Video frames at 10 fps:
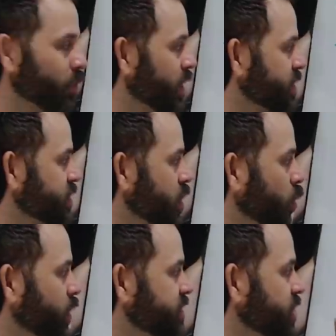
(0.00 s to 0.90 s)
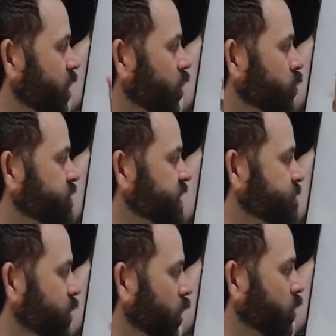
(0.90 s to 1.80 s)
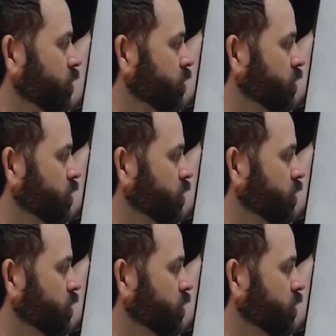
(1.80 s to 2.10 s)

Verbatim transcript: was we saw Home Depot,